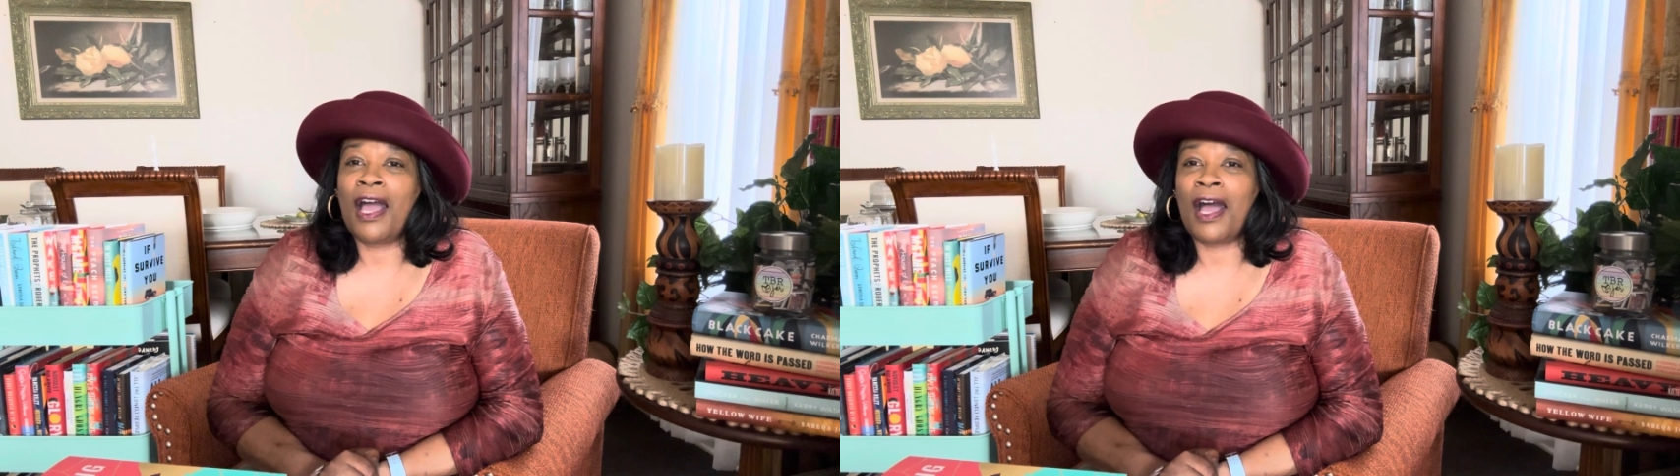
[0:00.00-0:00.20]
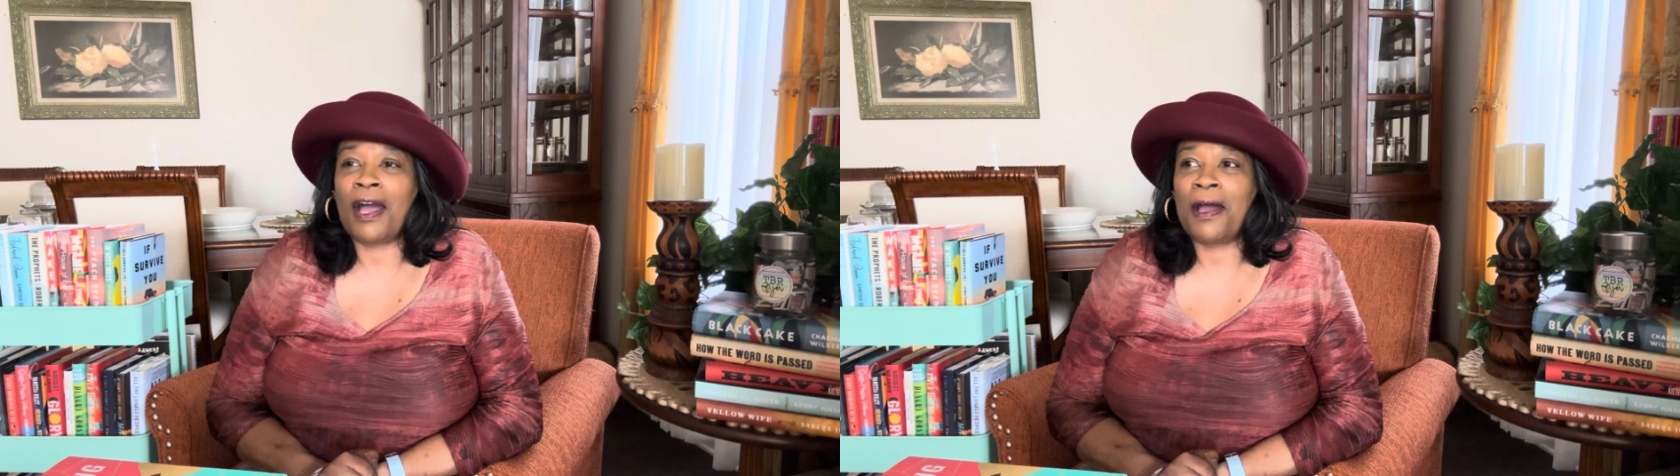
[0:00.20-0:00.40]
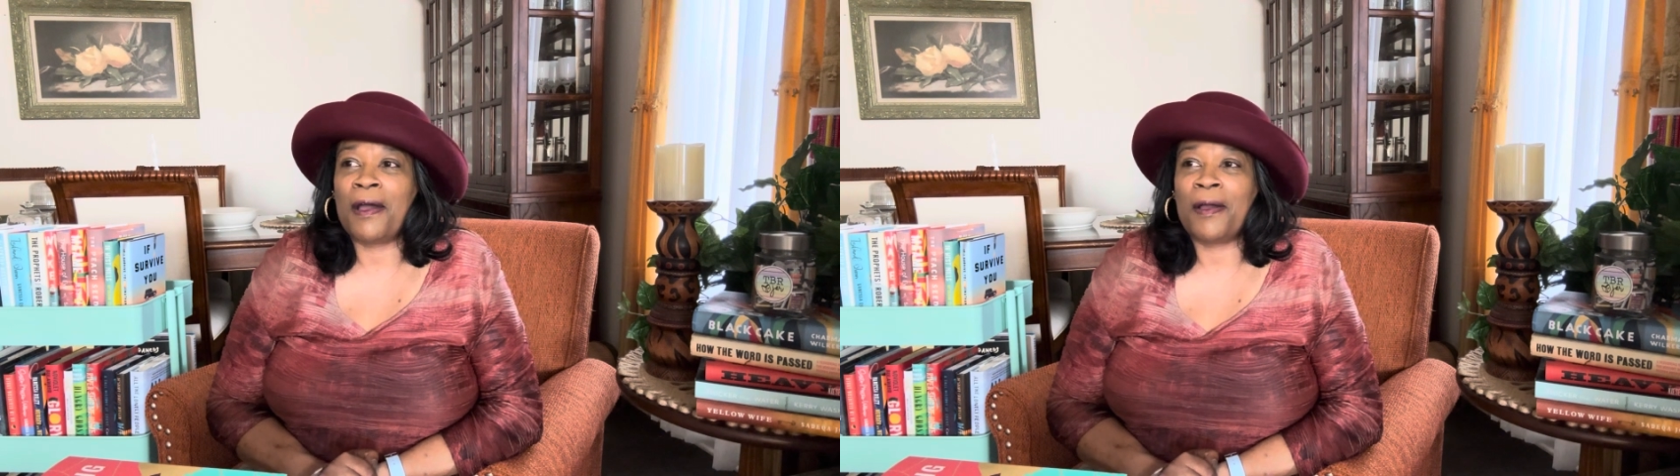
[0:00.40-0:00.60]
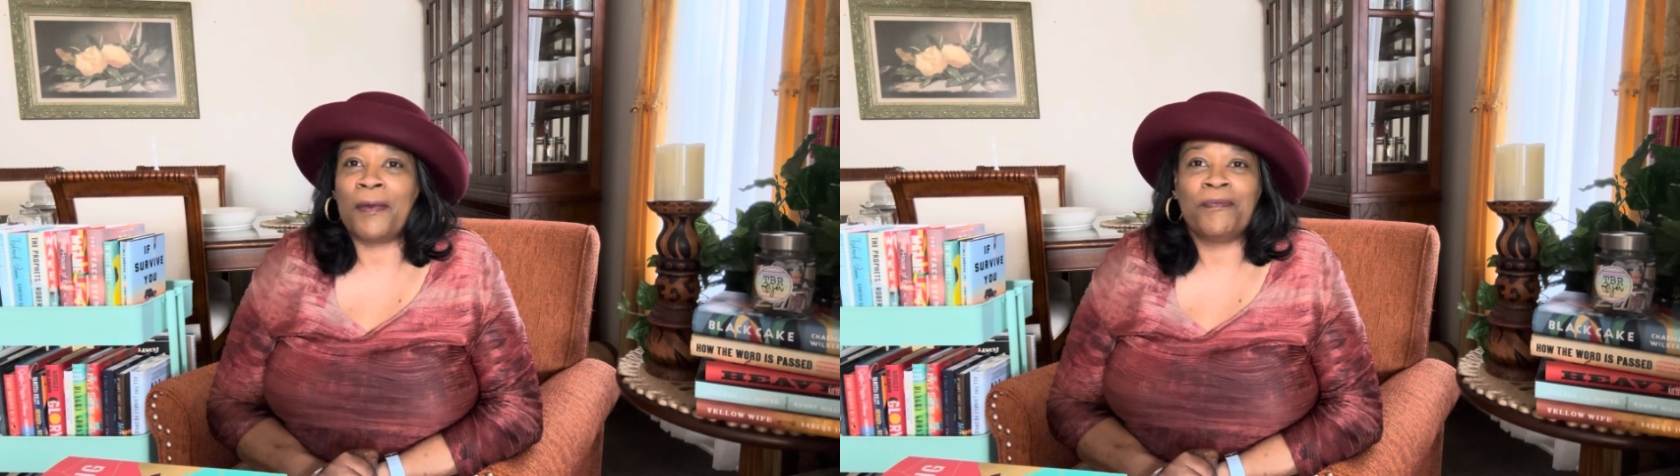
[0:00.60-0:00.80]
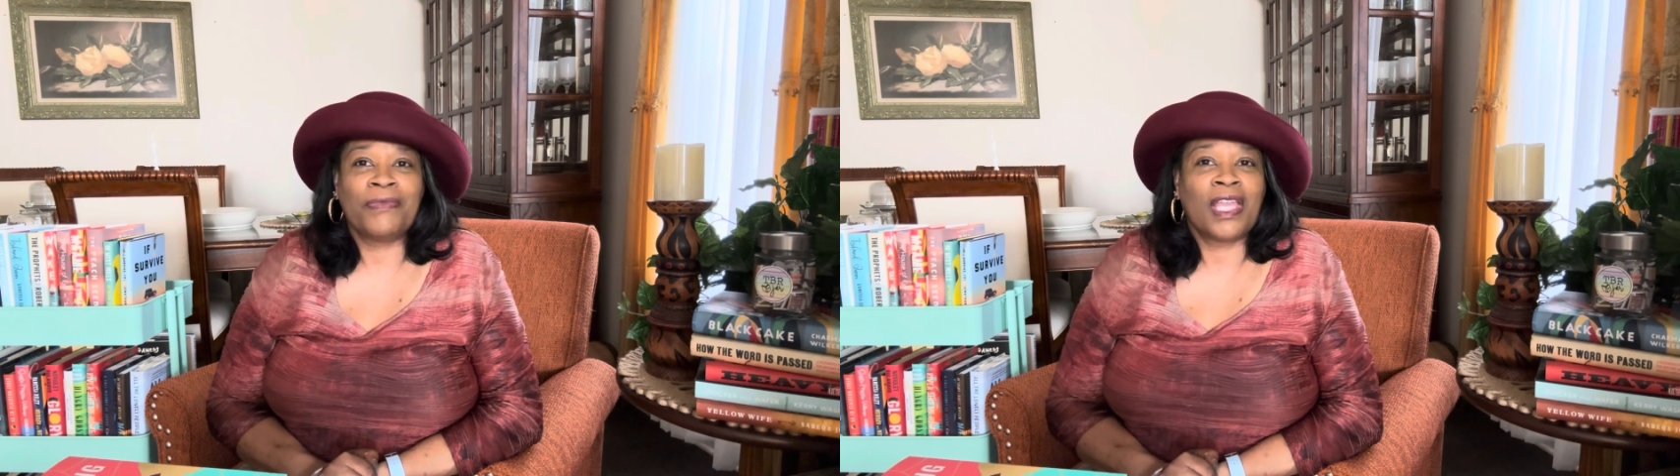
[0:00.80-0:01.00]
I
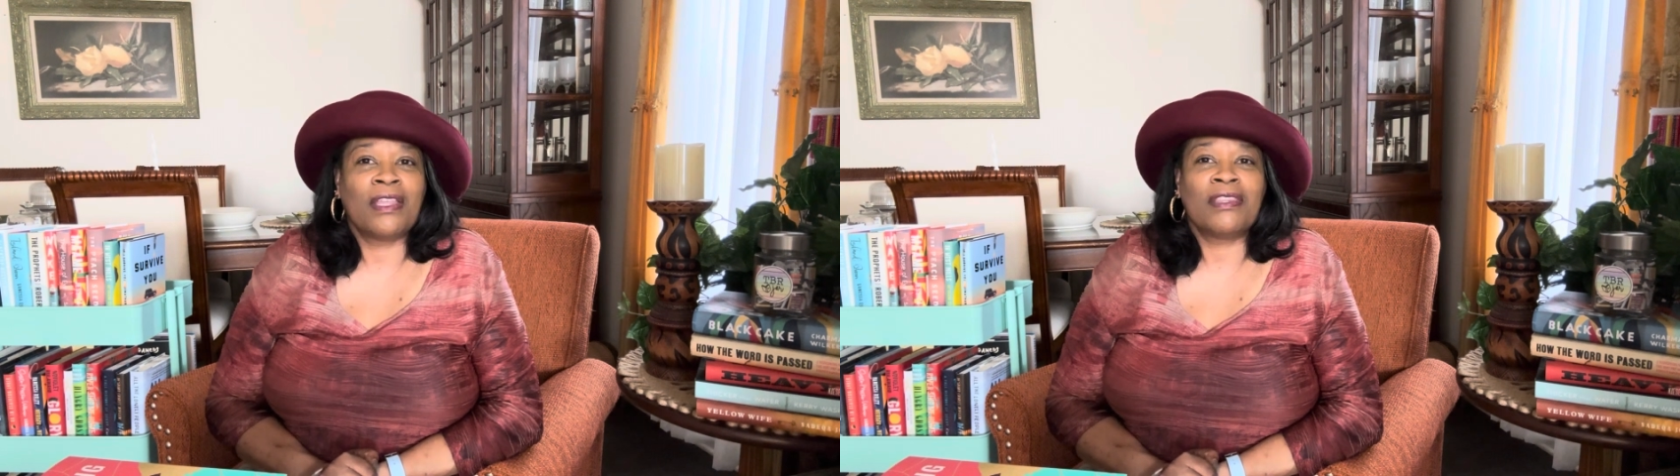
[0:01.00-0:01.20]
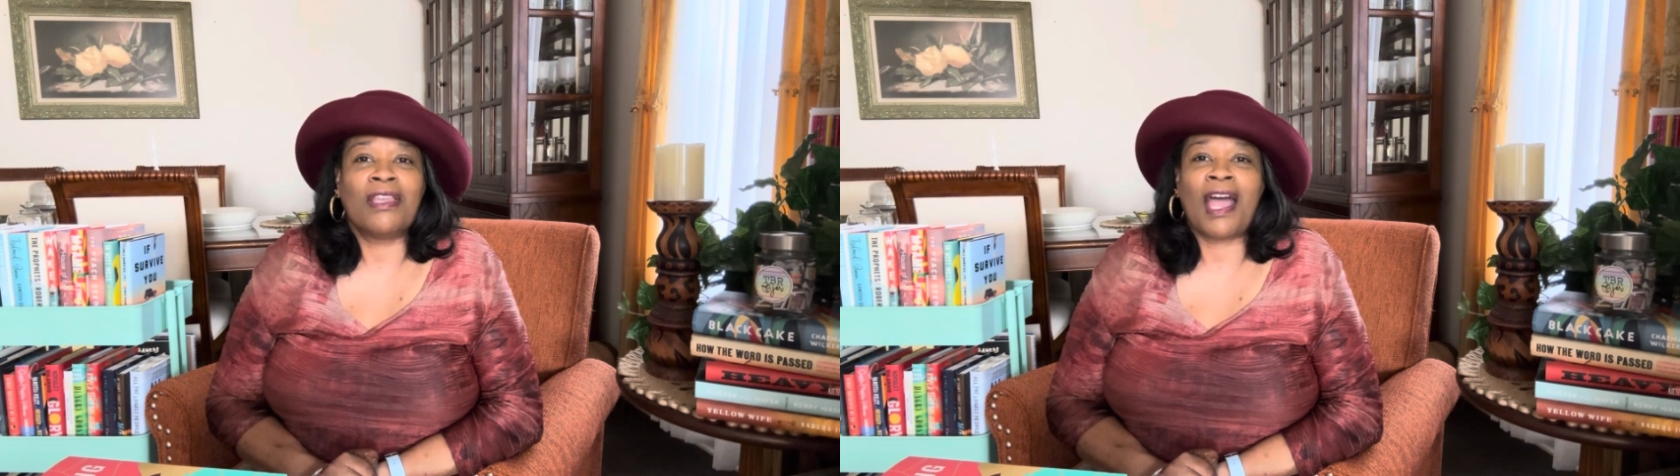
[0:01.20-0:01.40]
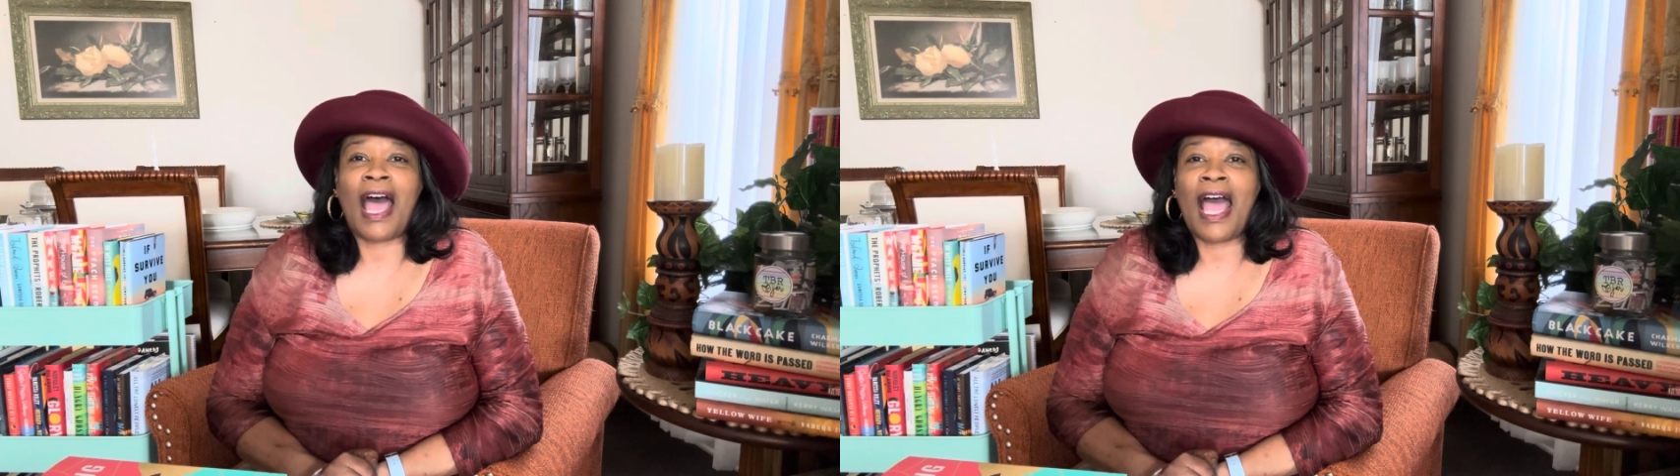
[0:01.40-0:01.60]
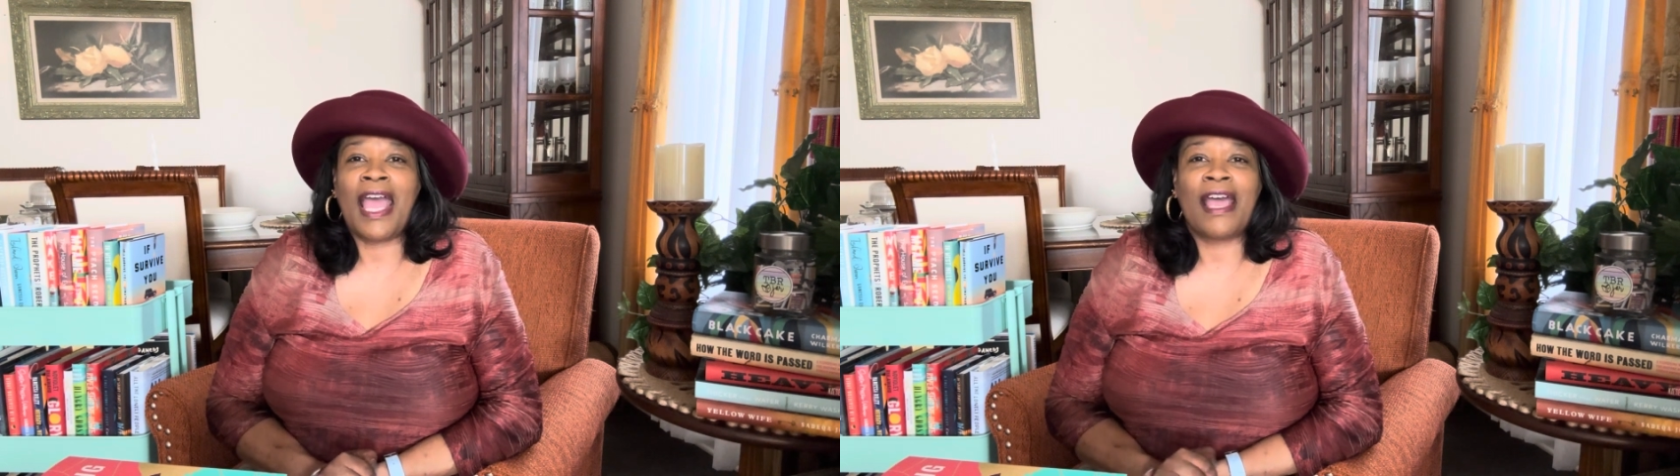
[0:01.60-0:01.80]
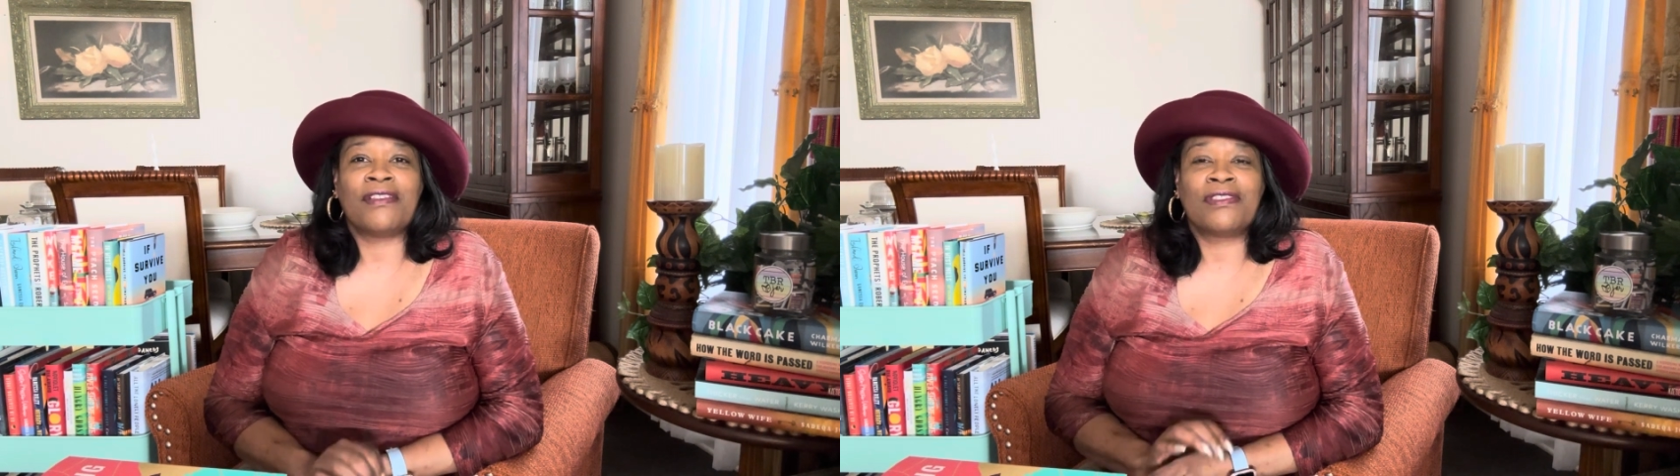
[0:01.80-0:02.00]

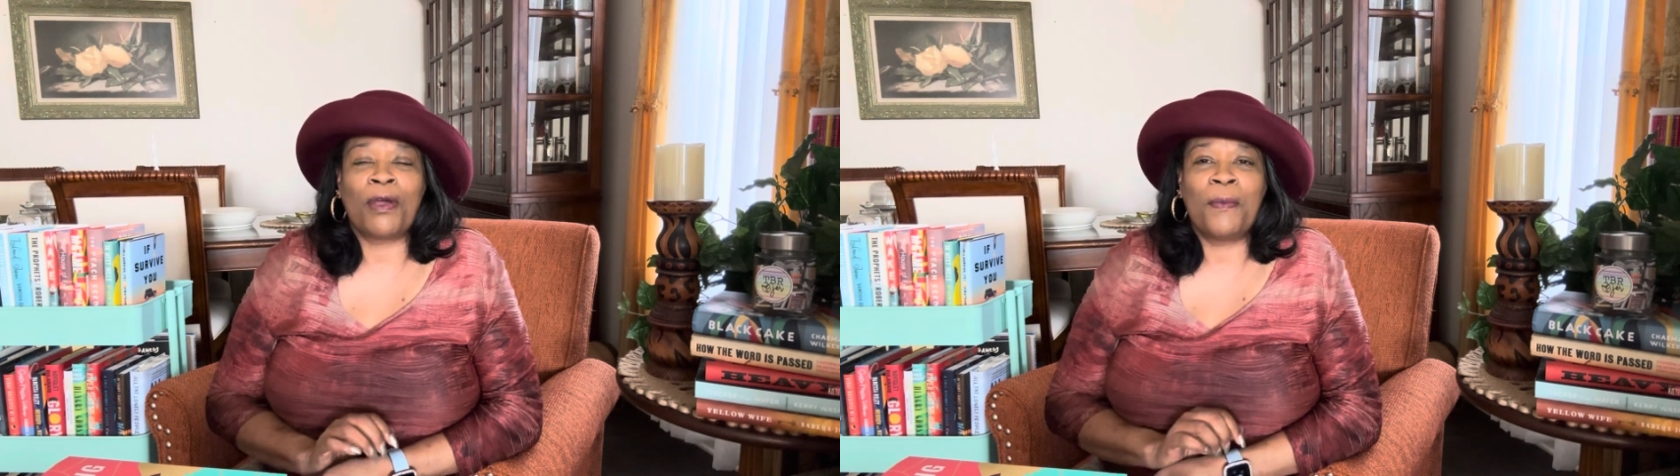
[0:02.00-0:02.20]
had so